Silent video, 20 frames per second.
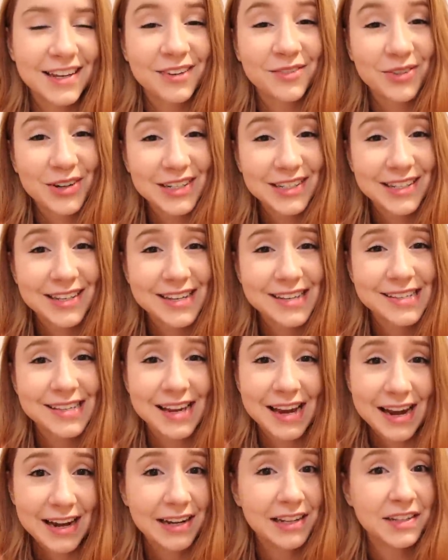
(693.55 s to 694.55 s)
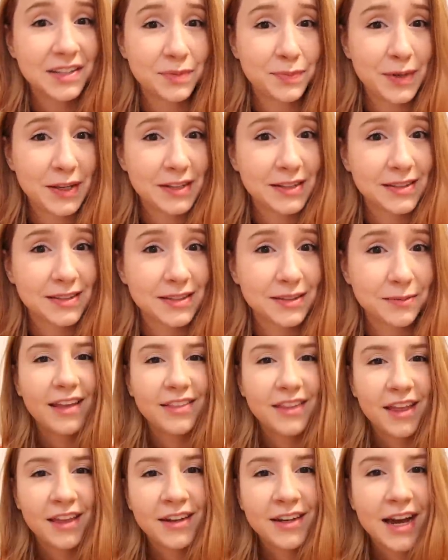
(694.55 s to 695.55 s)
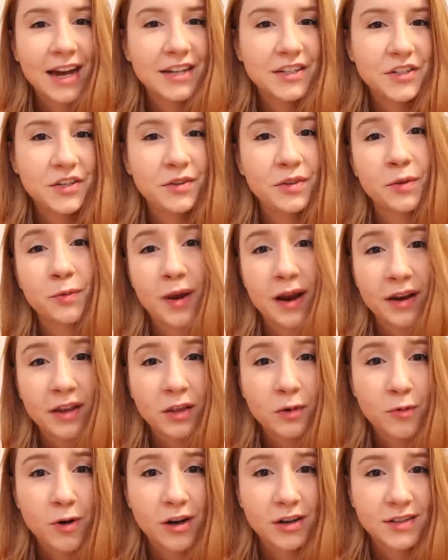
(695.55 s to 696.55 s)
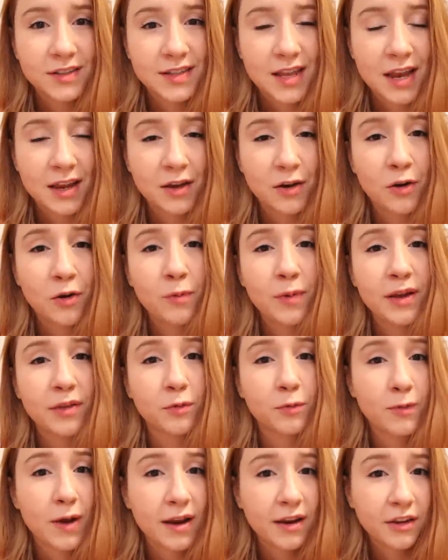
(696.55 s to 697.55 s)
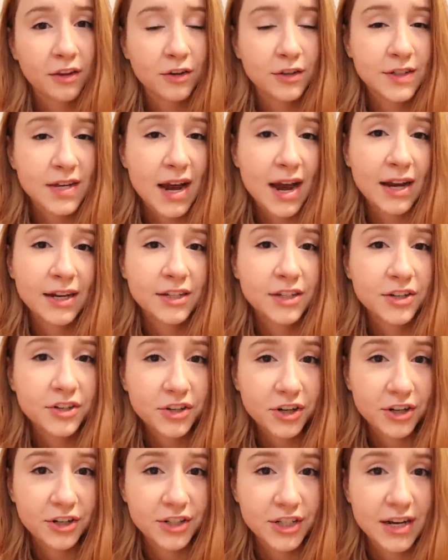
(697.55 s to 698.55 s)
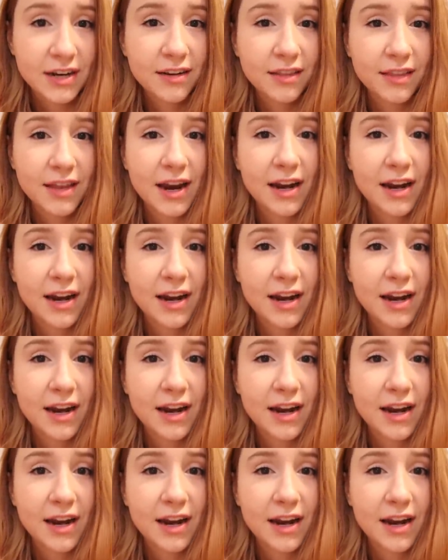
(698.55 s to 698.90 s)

It rinses and it spins. And then I do the regular wash cycle with regular Tide detergent.